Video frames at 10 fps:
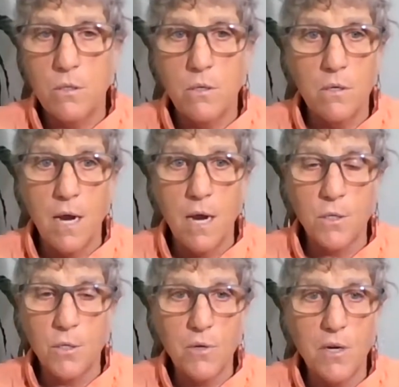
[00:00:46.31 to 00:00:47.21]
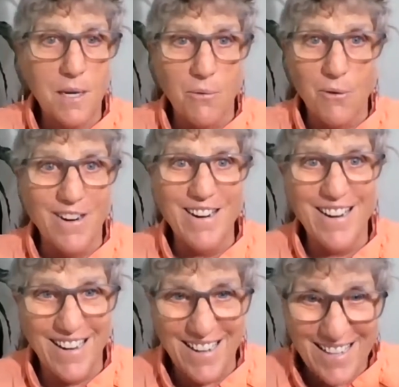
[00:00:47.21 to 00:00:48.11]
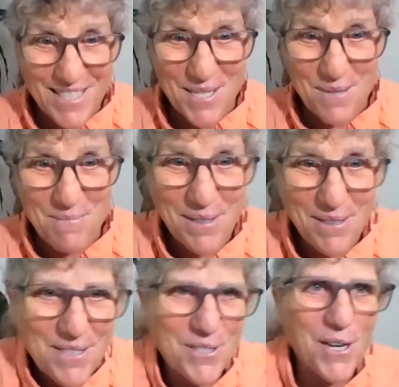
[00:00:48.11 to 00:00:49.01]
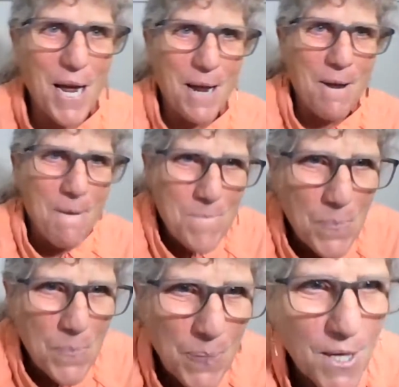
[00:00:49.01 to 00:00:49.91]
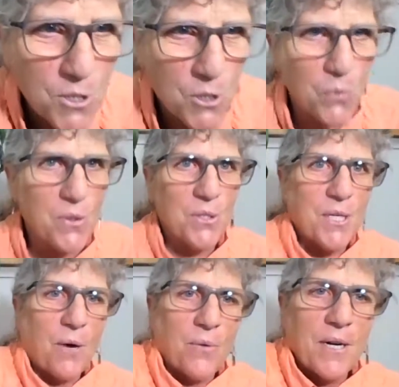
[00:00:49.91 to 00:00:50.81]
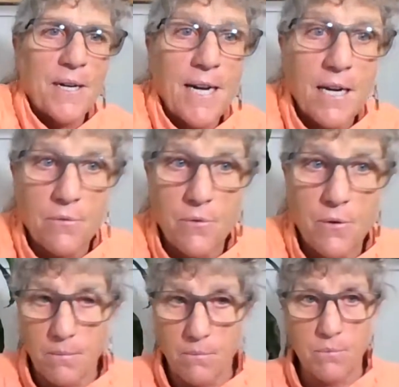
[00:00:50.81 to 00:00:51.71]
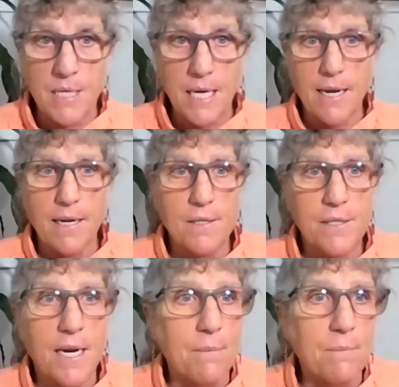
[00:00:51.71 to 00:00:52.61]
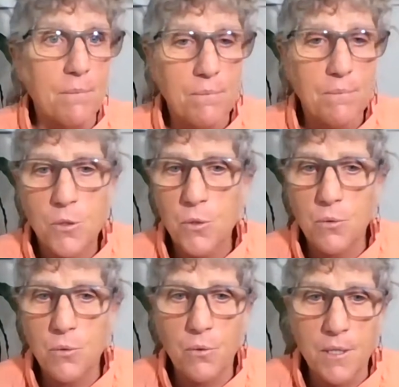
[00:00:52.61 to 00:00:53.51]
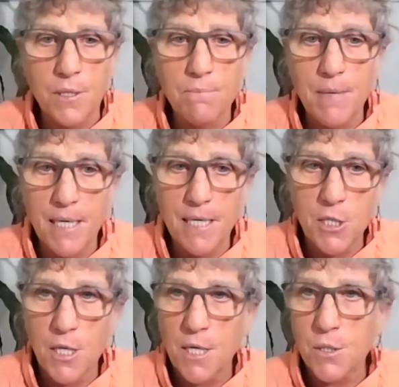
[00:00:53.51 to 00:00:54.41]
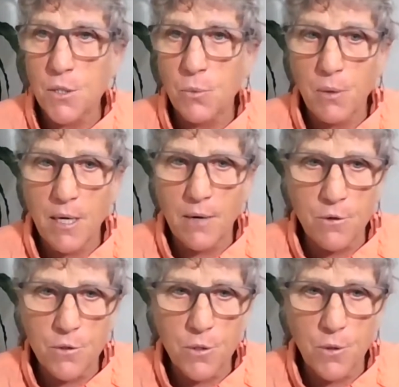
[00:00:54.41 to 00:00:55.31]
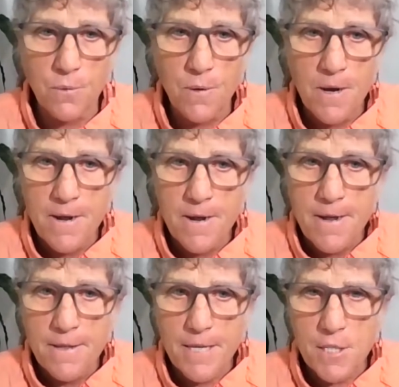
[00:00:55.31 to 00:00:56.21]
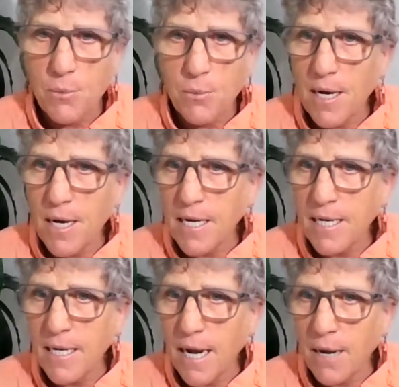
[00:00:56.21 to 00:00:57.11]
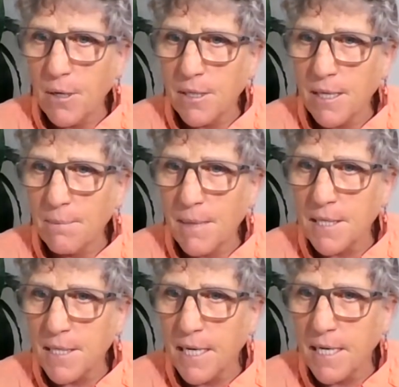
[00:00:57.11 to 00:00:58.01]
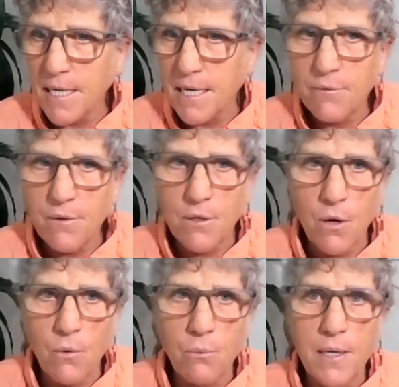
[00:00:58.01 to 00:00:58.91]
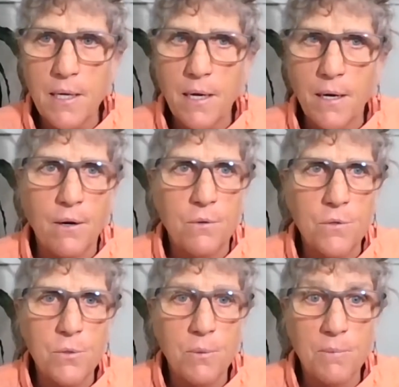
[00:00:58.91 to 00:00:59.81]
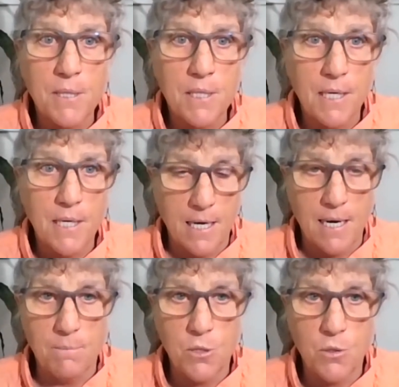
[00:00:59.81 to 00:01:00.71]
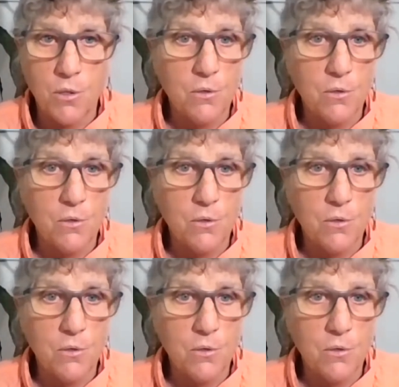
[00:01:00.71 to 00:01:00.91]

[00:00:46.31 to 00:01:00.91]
not June anymore and it's the middle of July. So we're start running out of daylight time to make any changes or whatever. So that's why I wanted to come on today, even though we are super busy, and I'm sure you're